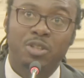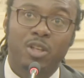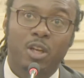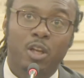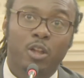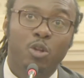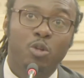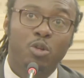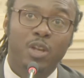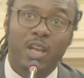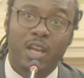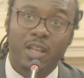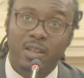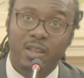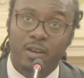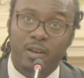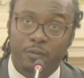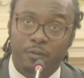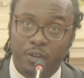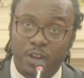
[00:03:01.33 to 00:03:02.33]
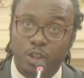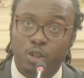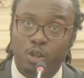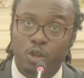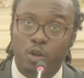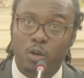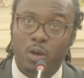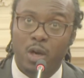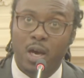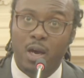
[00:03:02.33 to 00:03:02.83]
included in the
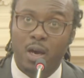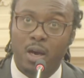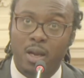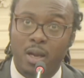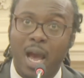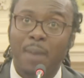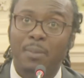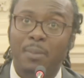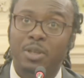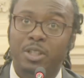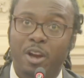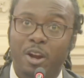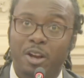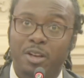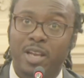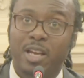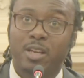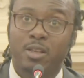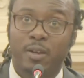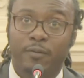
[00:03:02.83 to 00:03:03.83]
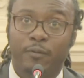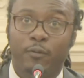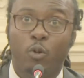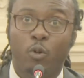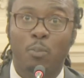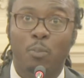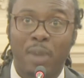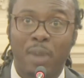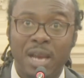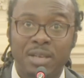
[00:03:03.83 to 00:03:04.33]
official commentary there, the 4
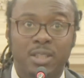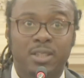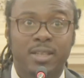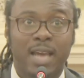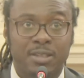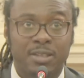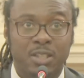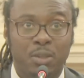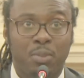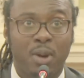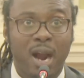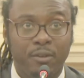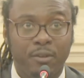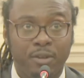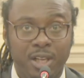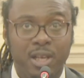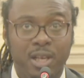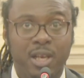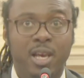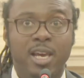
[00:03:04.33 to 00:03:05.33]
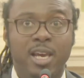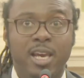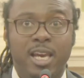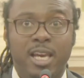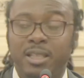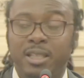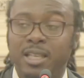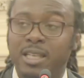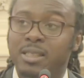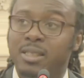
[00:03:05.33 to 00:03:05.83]
basic types of poverty,
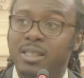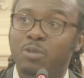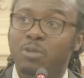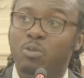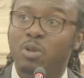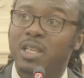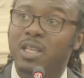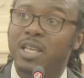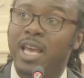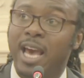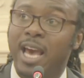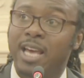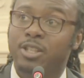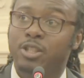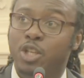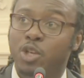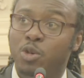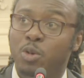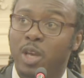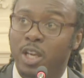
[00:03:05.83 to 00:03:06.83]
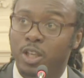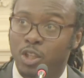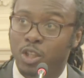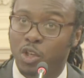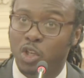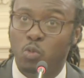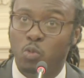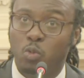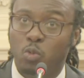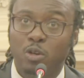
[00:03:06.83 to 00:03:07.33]
DC really has 2
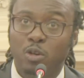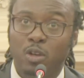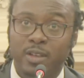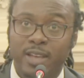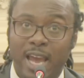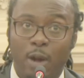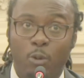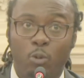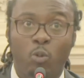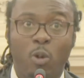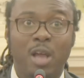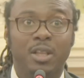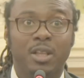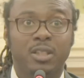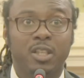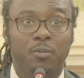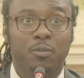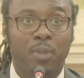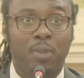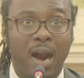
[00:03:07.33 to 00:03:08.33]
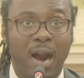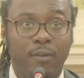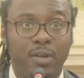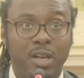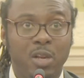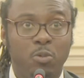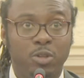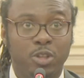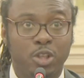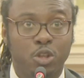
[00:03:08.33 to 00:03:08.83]
issues. When you look at relative poverty,
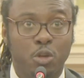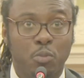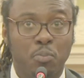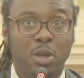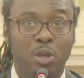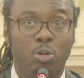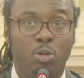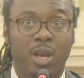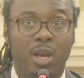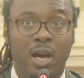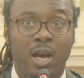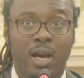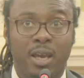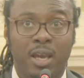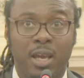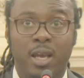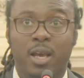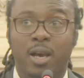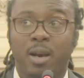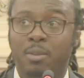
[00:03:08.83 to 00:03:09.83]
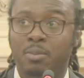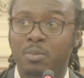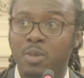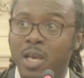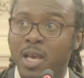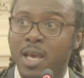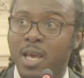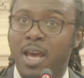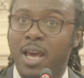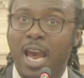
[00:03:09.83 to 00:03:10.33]
which is your middle income,
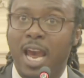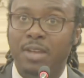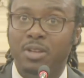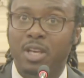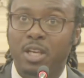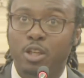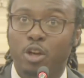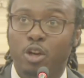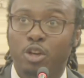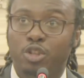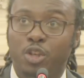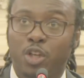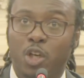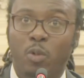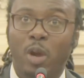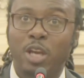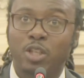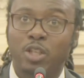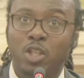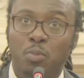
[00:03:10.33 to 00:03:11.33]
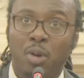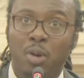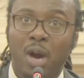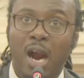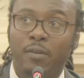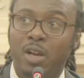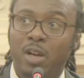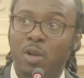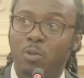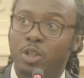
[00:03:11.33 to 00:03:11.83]
and then your generational
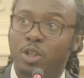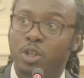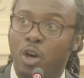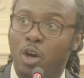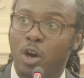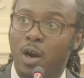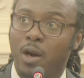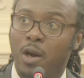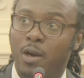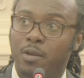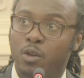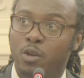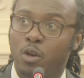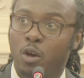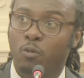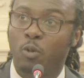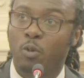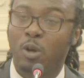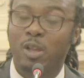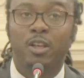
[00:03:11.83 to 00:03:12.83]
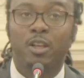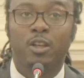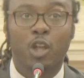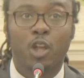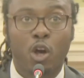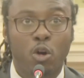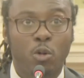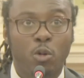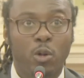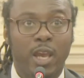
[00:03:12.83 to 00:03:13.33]
poverty, which are your really
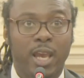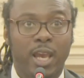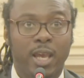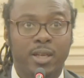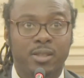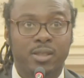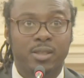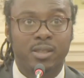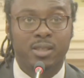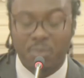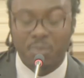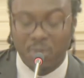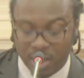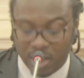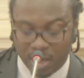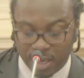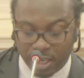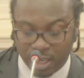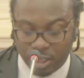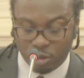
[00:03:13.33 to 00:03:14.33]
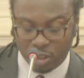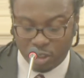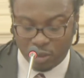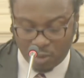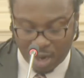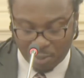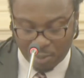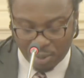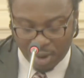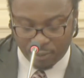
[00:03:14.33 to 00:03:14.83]
low and systemic issues
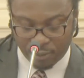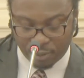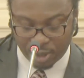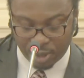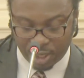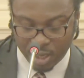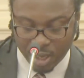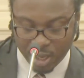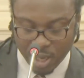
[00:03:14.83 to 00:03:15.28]
around poverty.